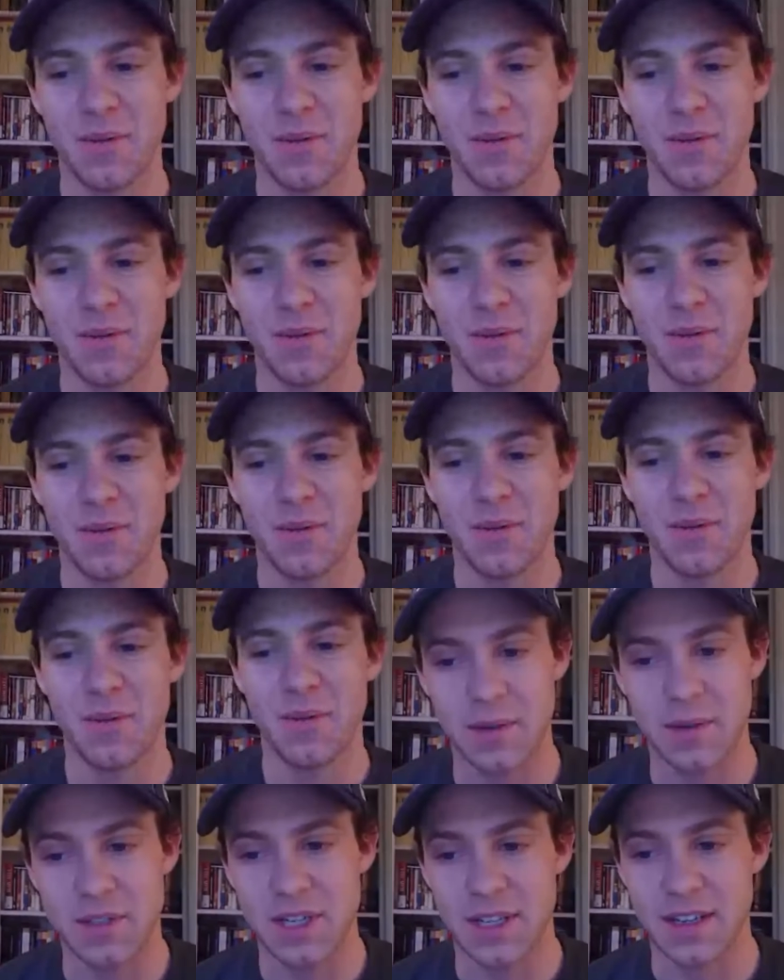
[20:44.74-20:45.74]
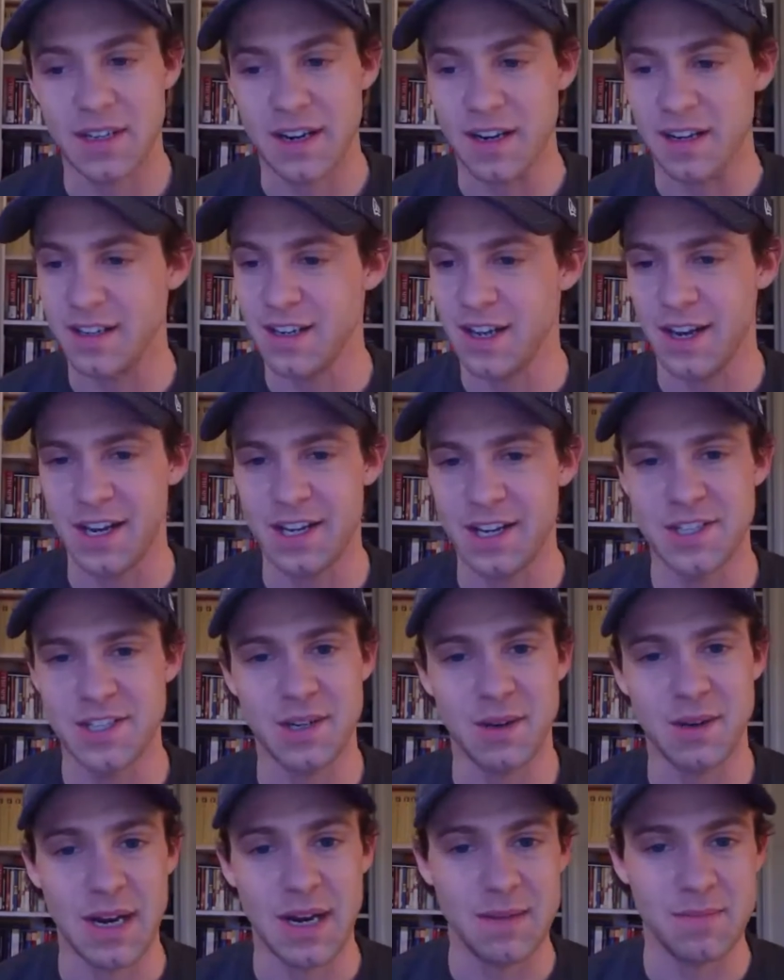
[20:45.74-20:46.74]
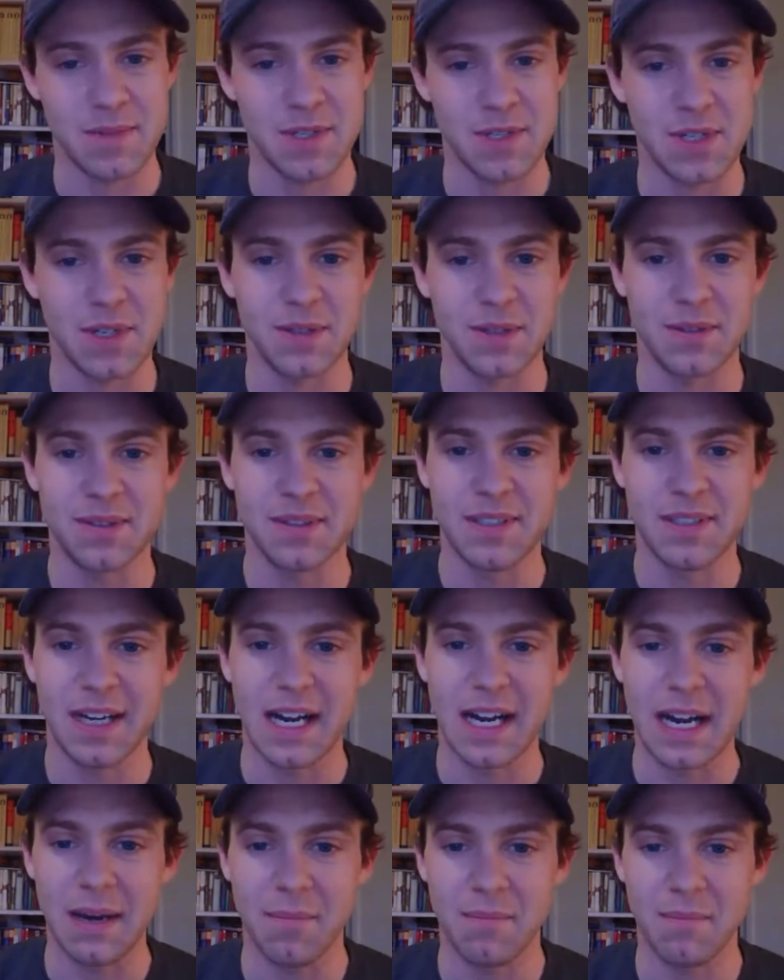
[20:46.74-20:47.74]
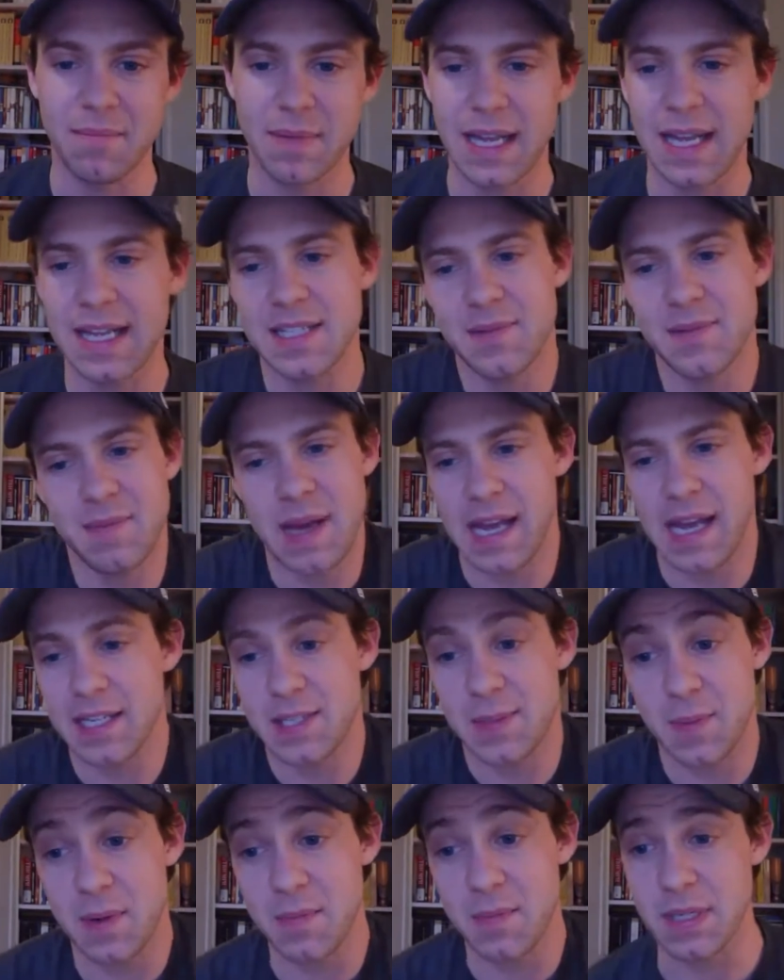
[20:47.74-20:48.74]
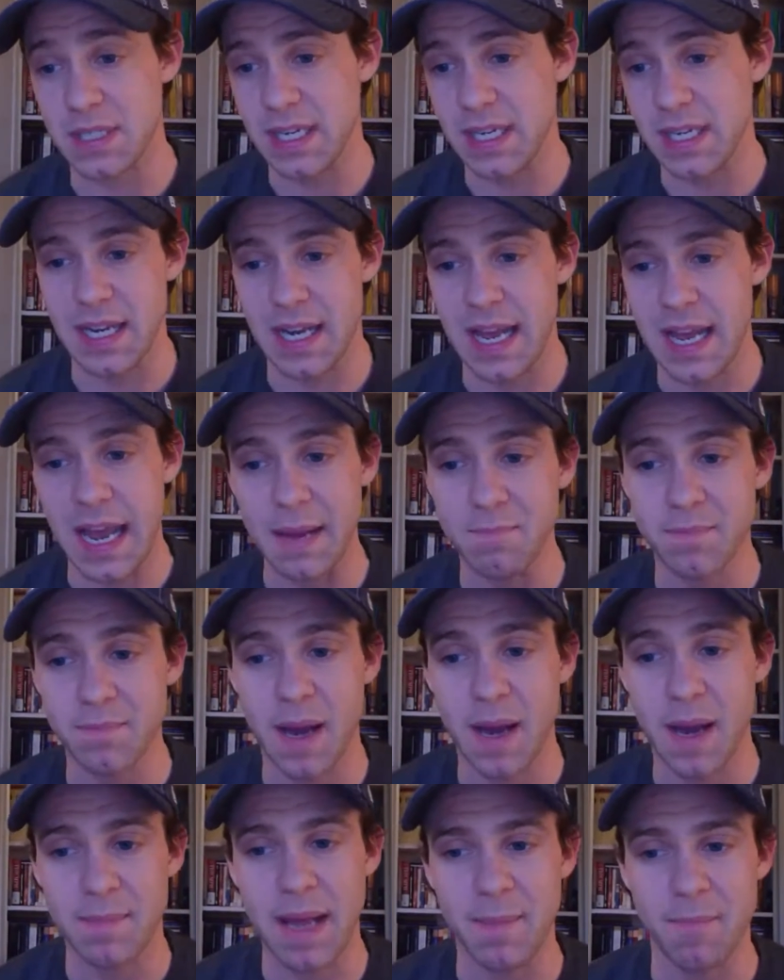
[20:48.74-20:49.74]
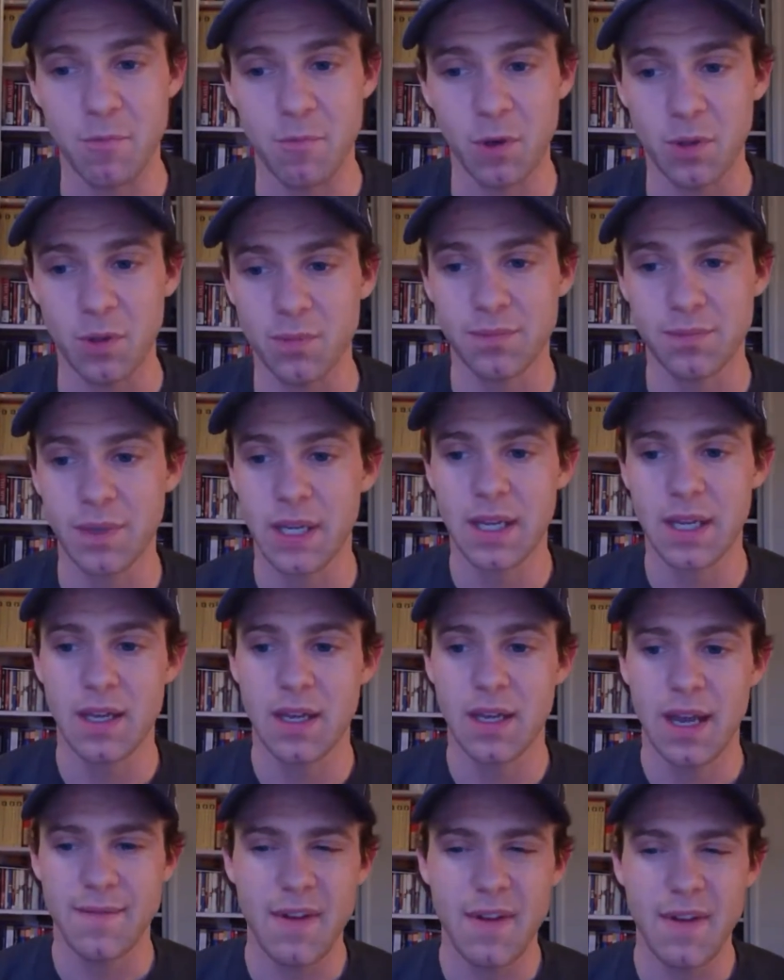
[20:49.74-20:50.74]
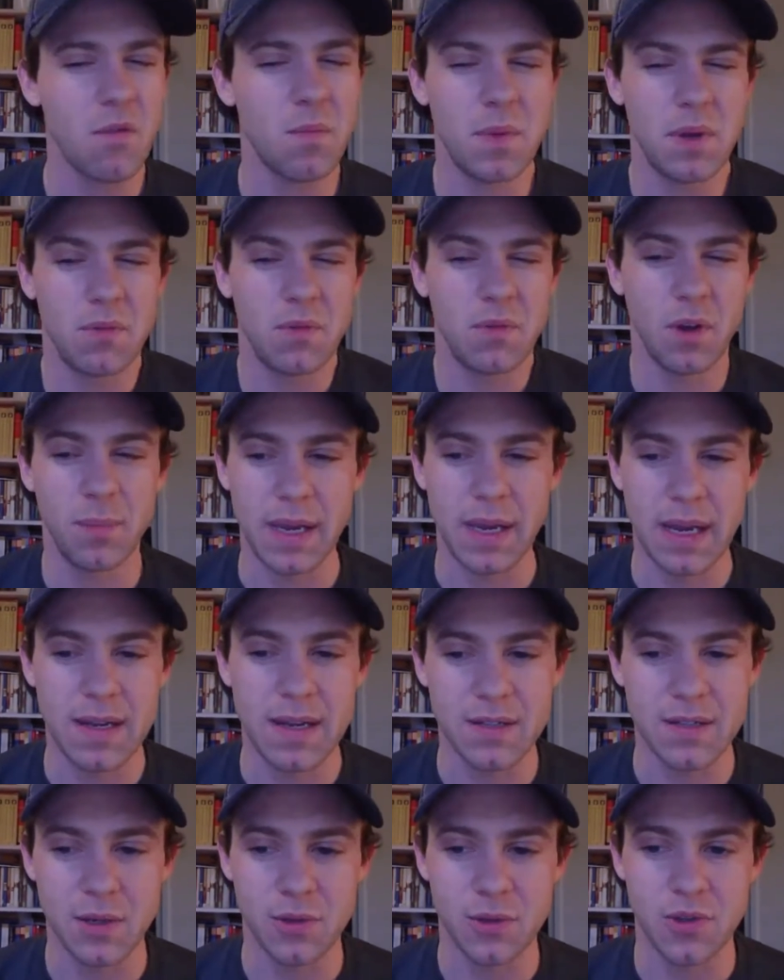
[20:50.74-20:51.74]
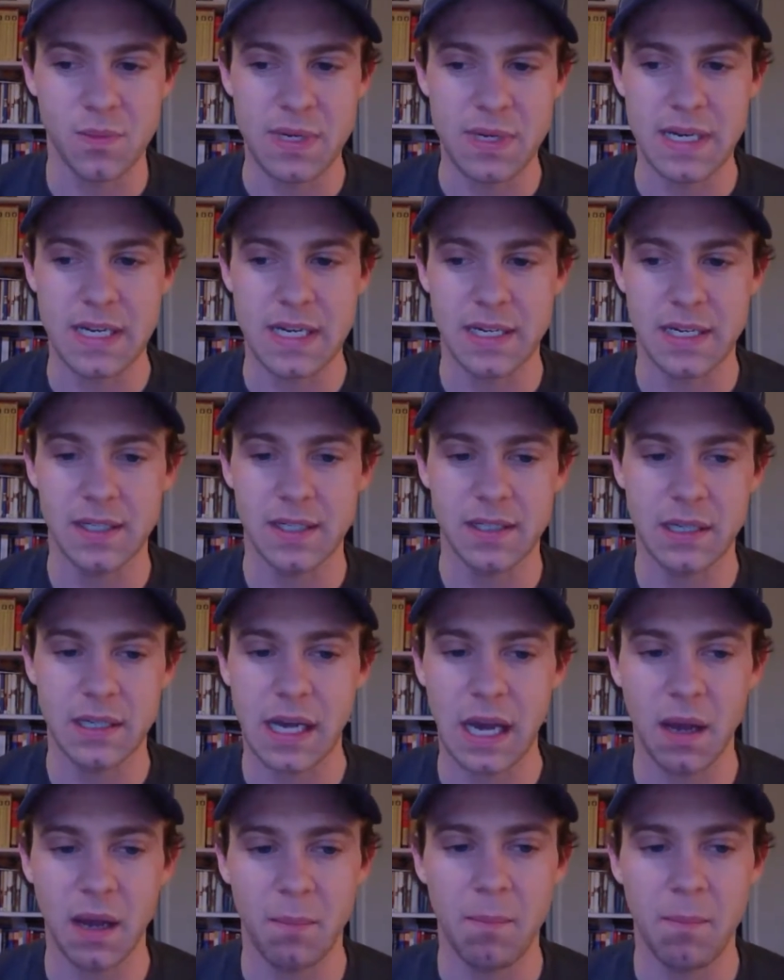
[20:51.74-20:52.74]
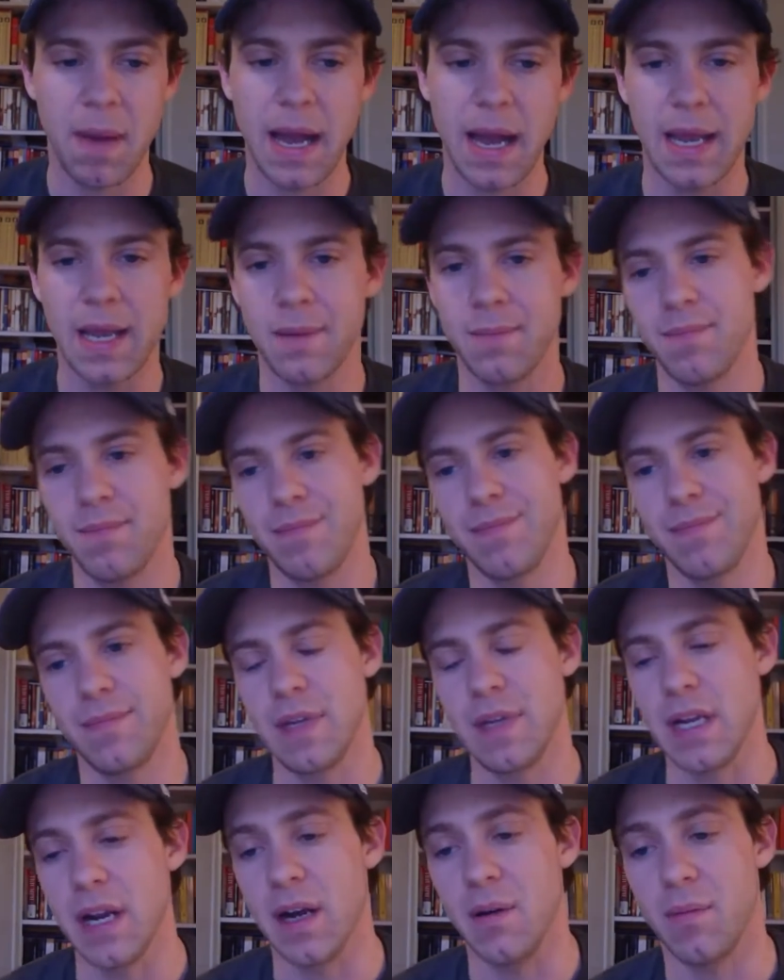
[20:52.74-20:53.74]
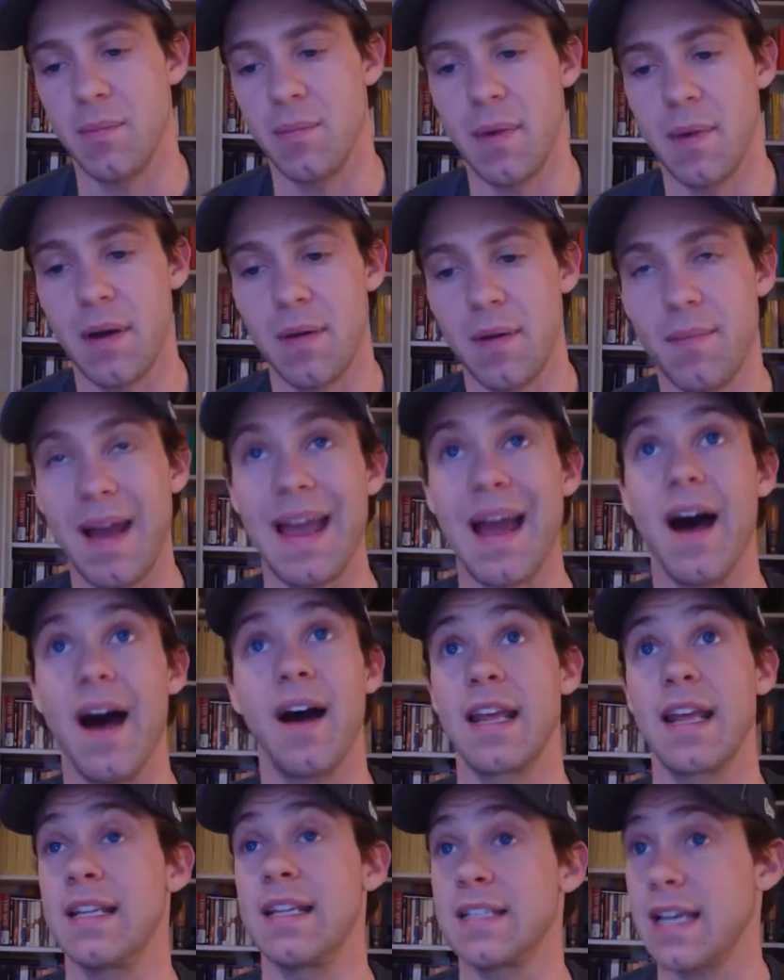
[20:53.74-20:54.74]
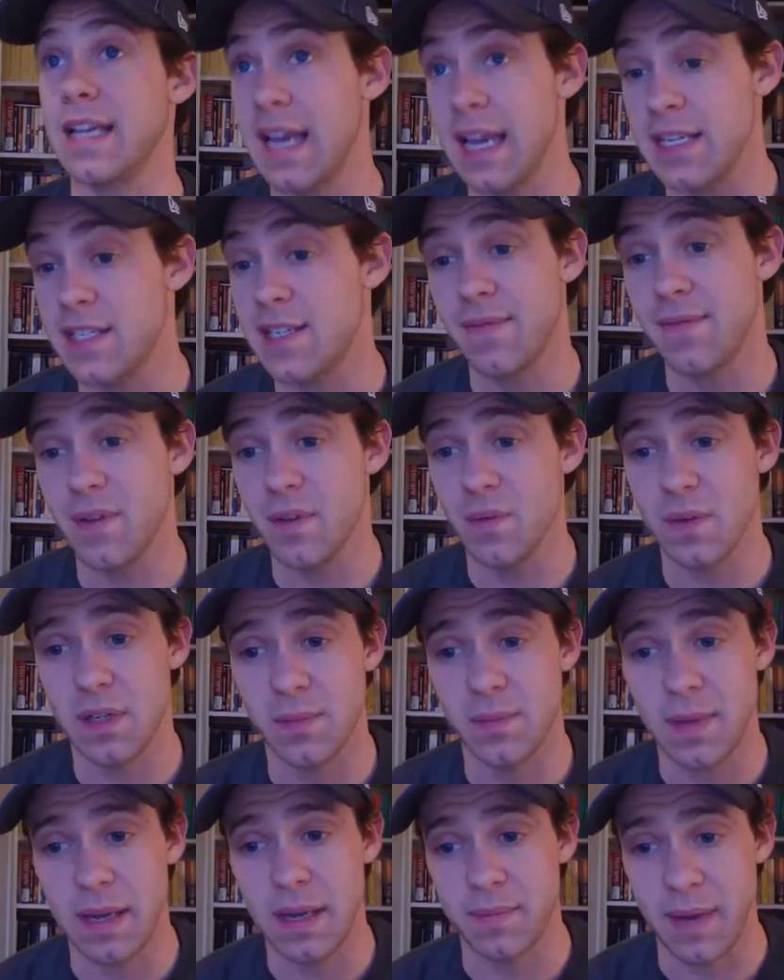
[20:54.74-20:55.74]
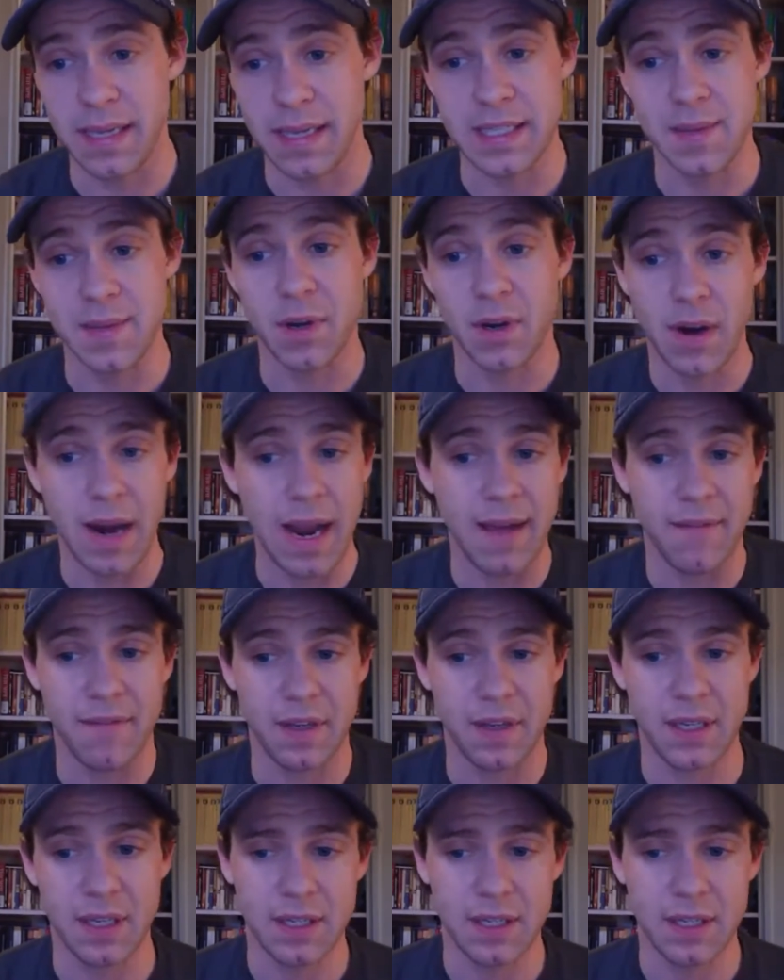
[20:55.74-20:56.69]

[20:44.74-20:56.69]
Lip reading: We follow each other on Instagram. So that's pretty much it. I'm not never been real big on social media. My audience, I guess, if you will, my demographic,